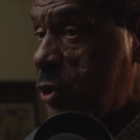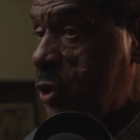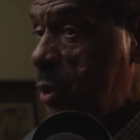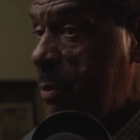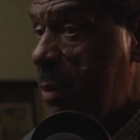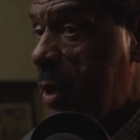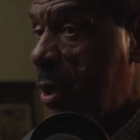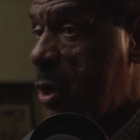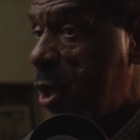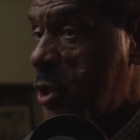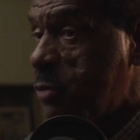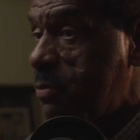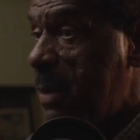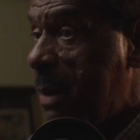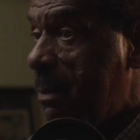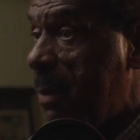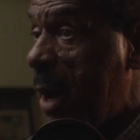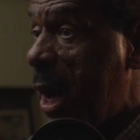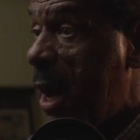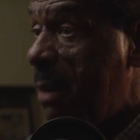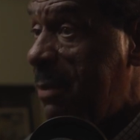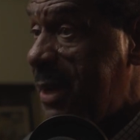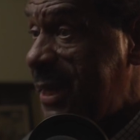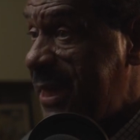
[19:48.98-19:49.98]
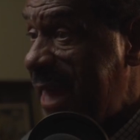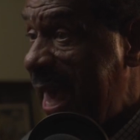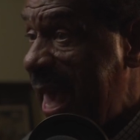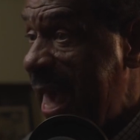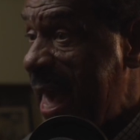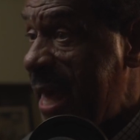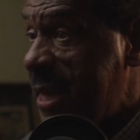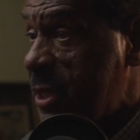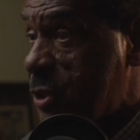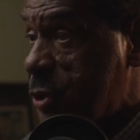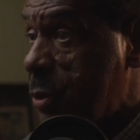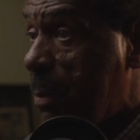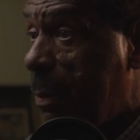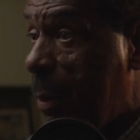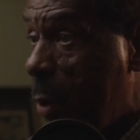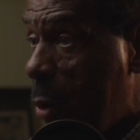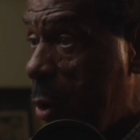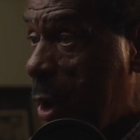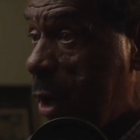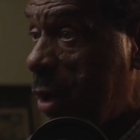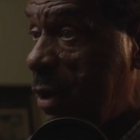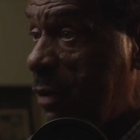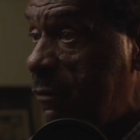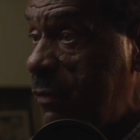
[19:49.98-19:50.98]
it because my mom and dad is a
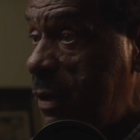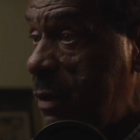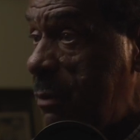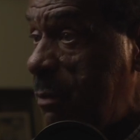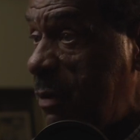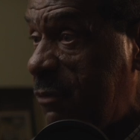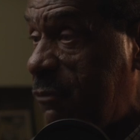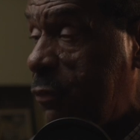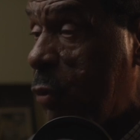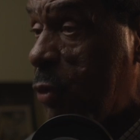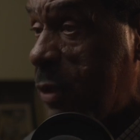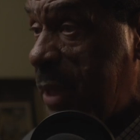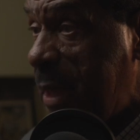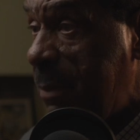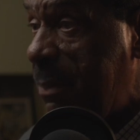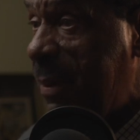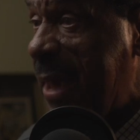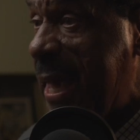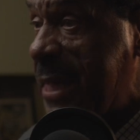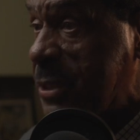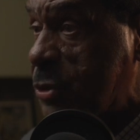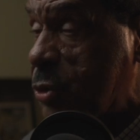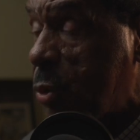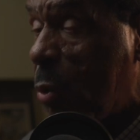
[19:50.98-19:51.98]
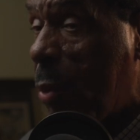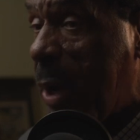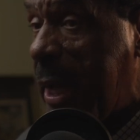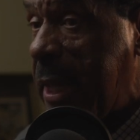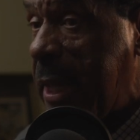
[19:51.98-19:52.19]
part of it before they passed away.